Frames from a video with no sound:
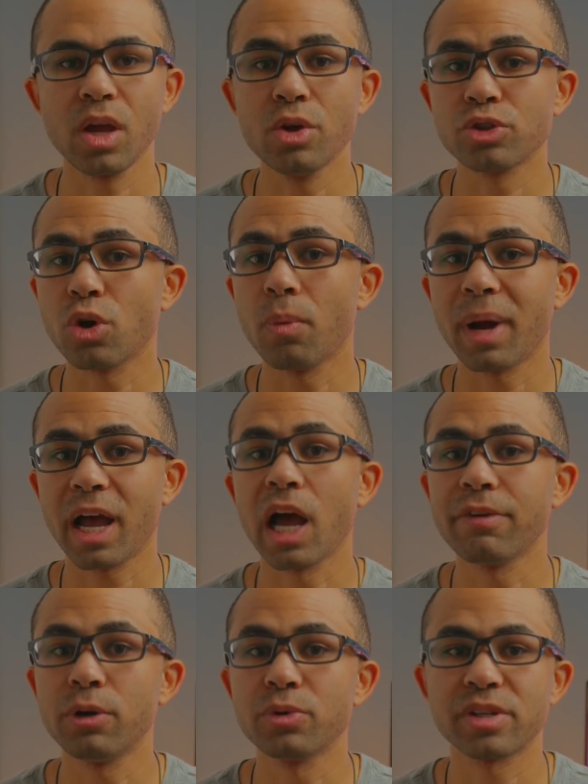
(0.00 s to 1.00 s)
So
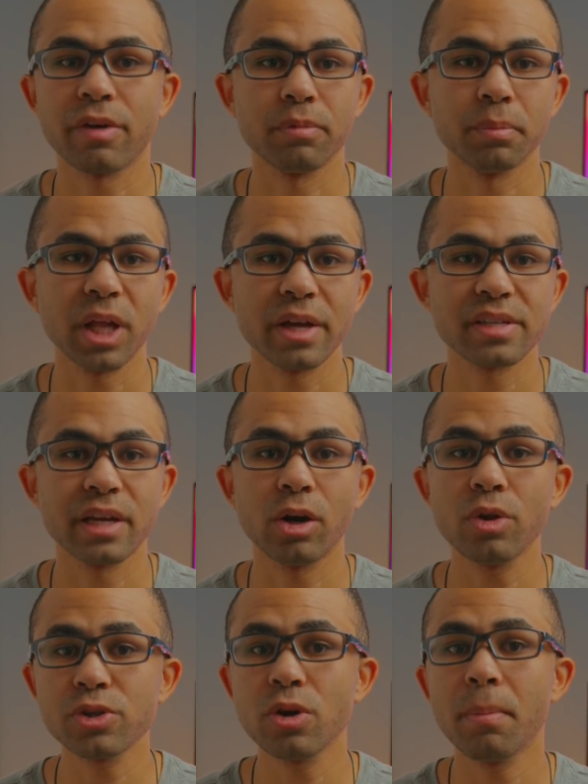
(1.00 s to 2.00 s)
my iPhone 7 Plus and
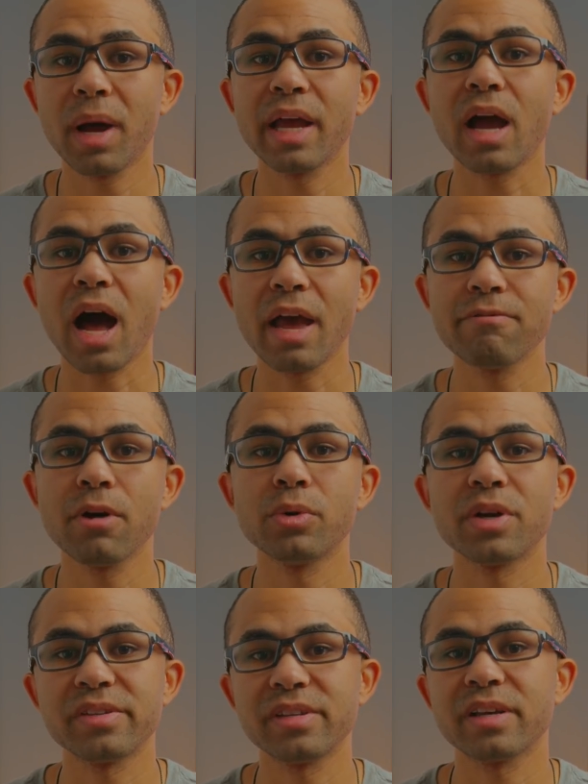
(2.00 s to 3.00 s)
also my
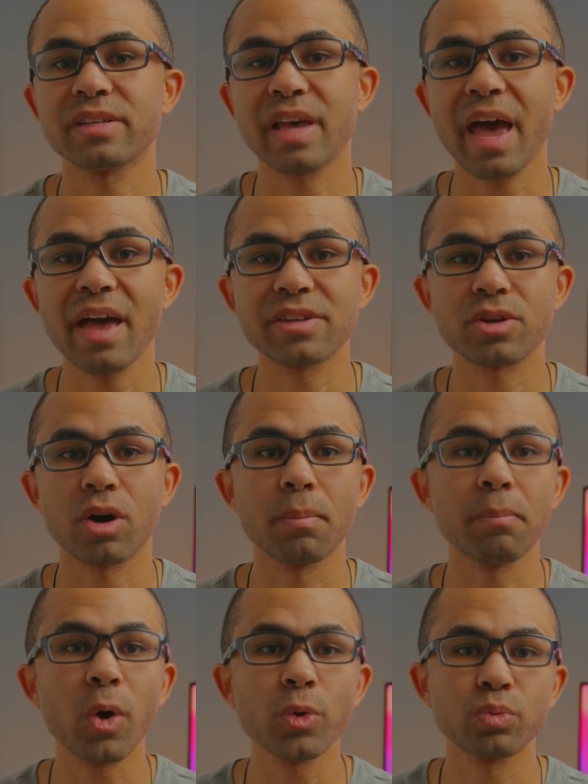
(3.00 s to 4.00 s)
iPhone 6s are
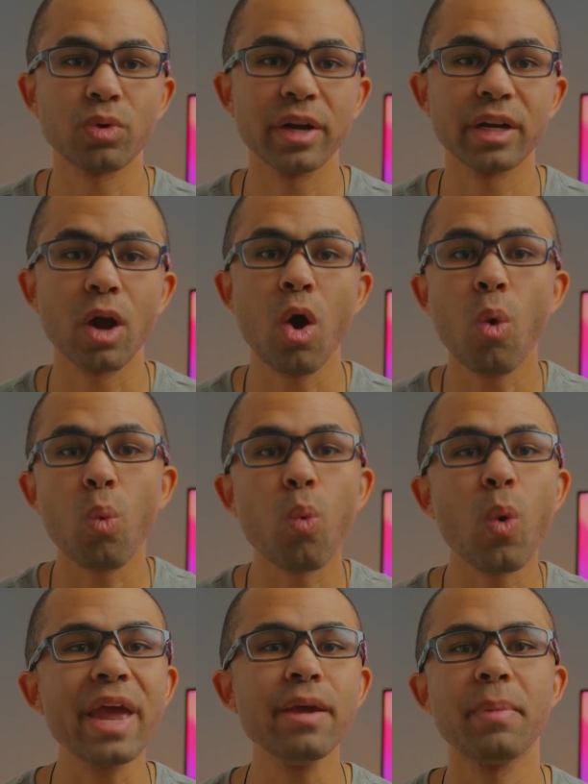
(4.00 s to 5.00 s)
both running
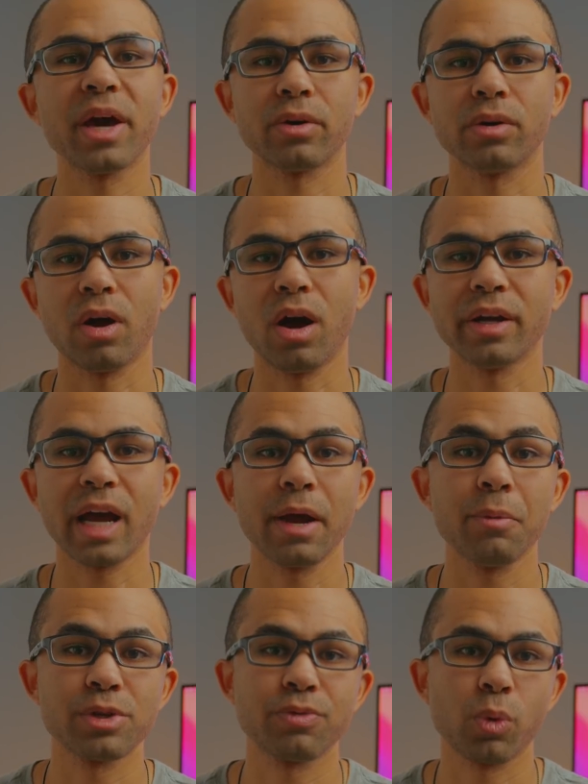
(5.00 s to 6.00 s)
way better on
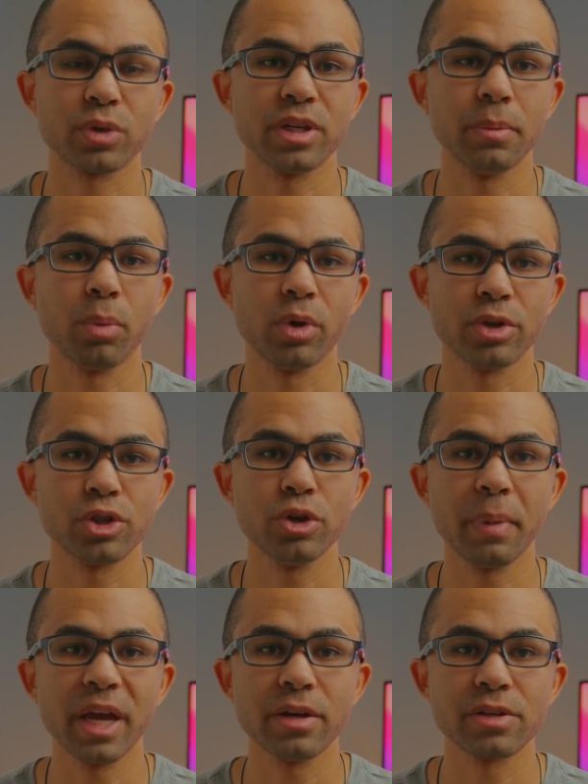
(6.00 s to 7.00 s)
iOS 14.2
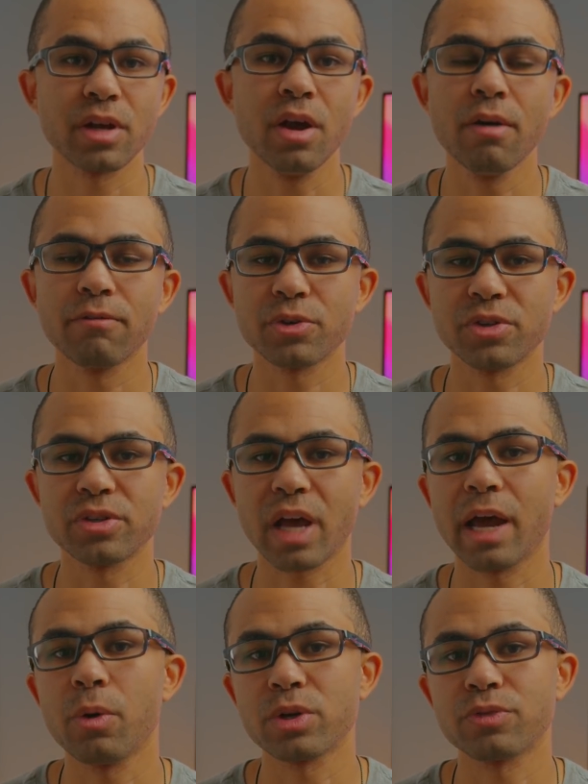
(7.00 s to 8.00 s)
betas versus
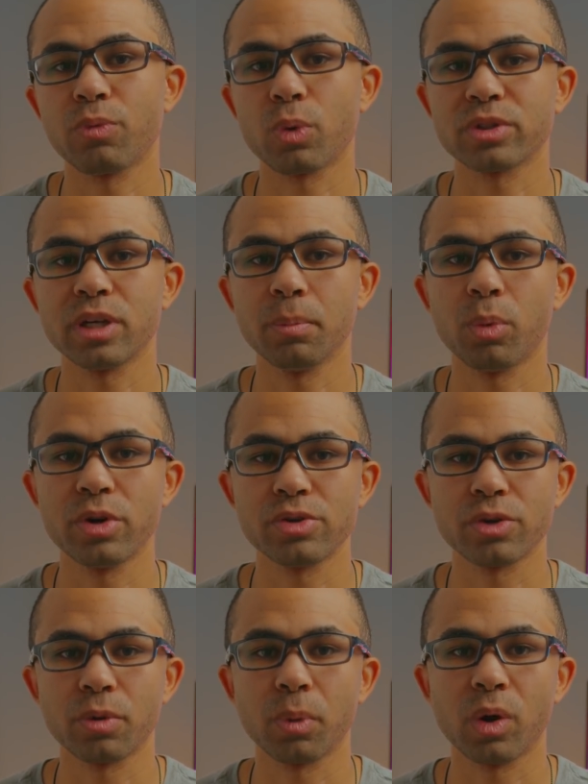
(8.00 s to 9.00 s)
iOS 14.0
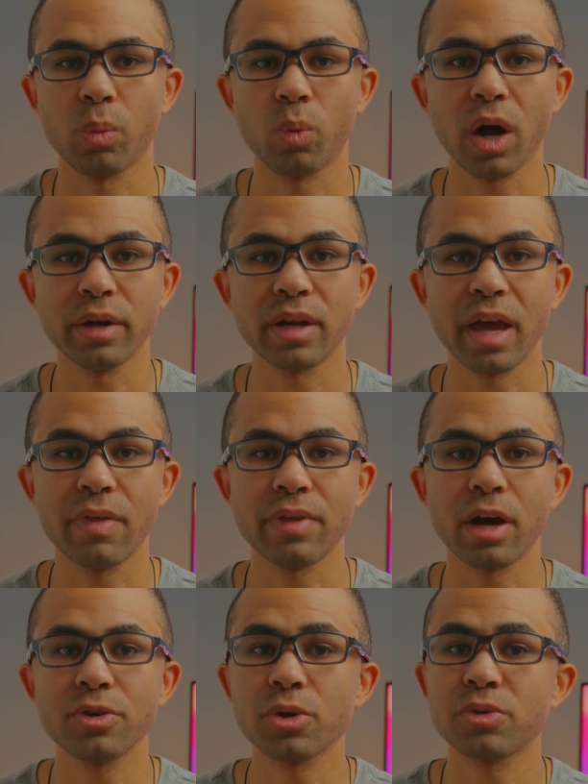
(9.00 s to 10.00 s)
5.0.1, and
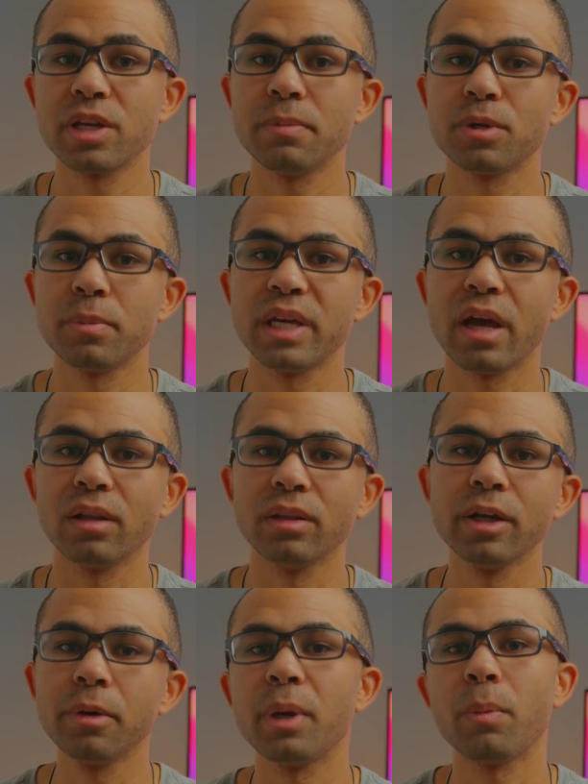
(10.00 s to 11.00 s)
they also seem to be a
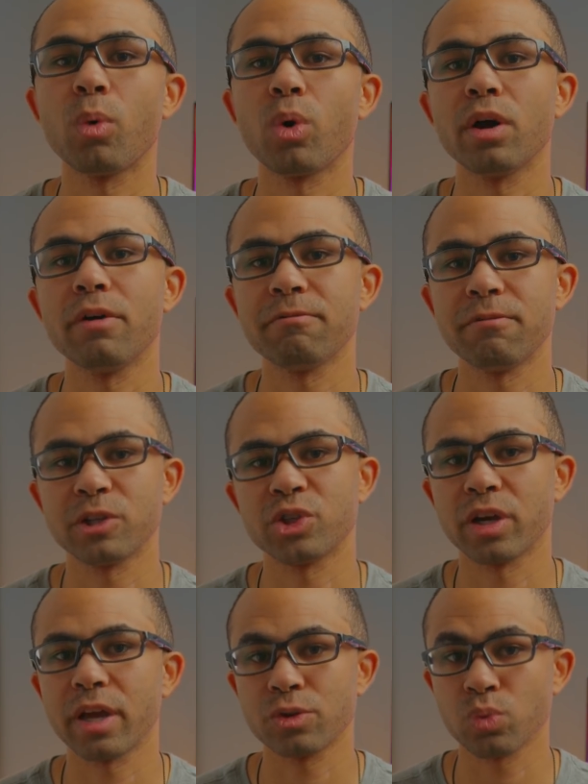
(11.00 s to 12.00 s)
little bit more
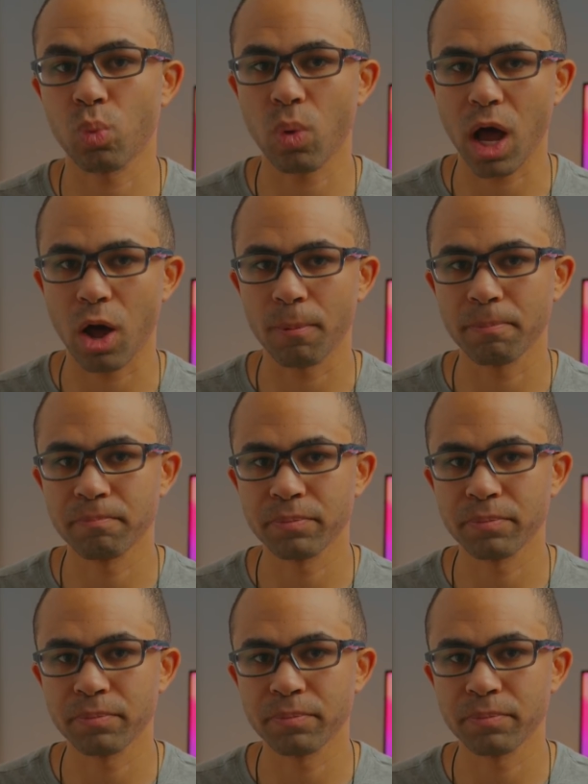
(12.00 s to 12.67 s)
efficient as well.